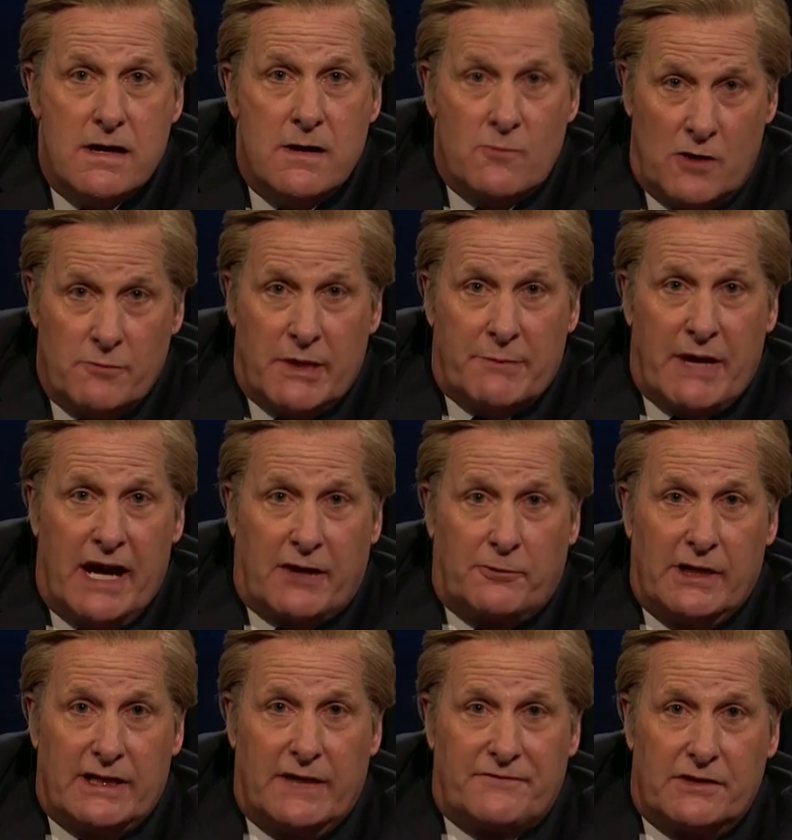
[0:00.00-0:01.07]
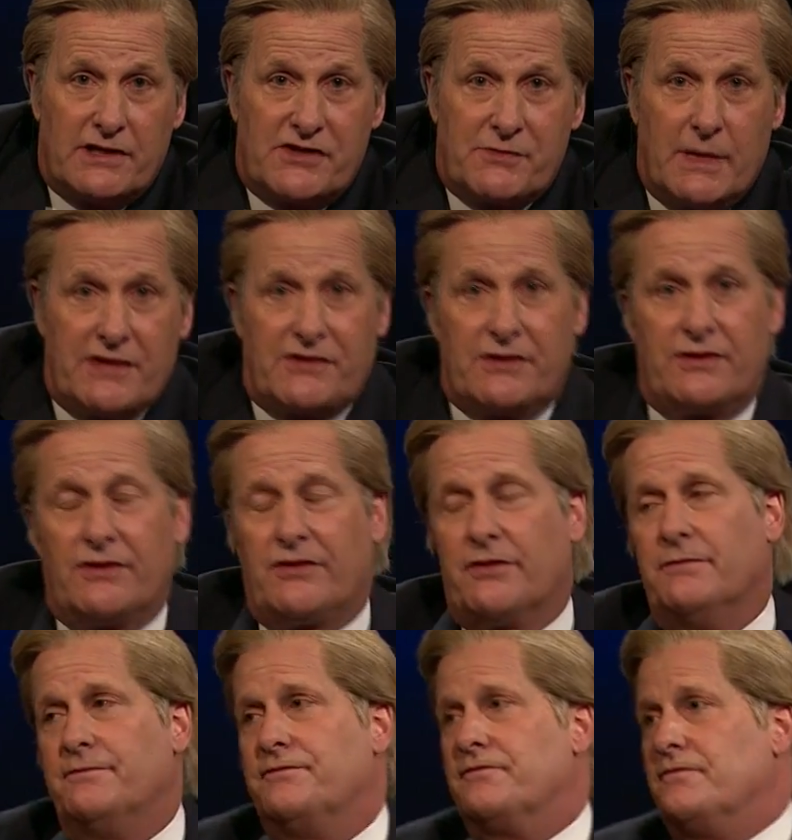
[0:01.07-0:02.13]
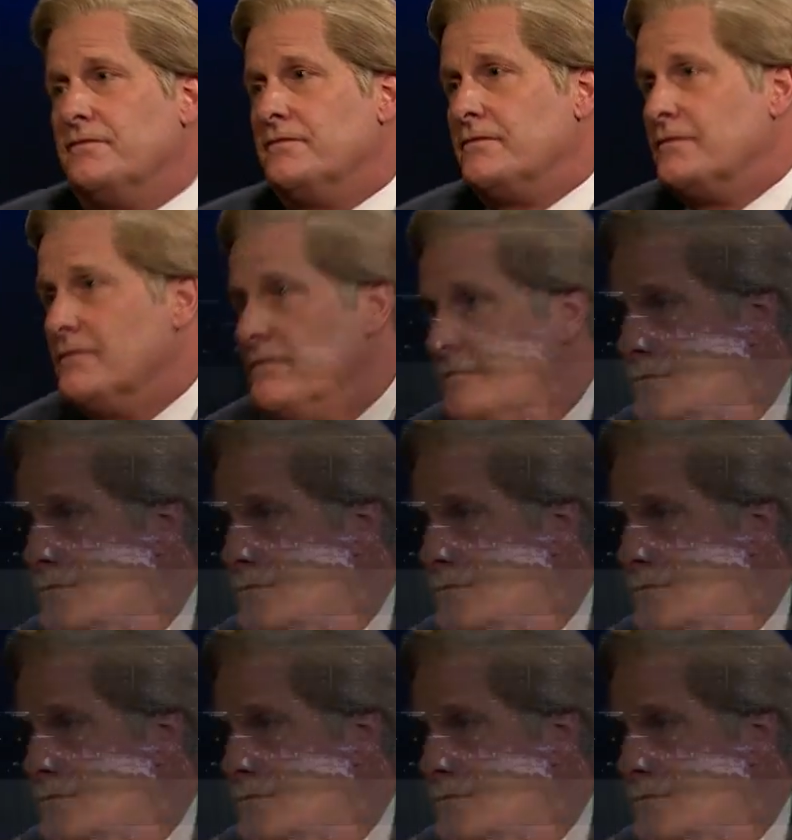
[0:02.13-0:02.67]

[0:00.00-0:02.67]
We'll be back right after these messages. Sorry, but duty's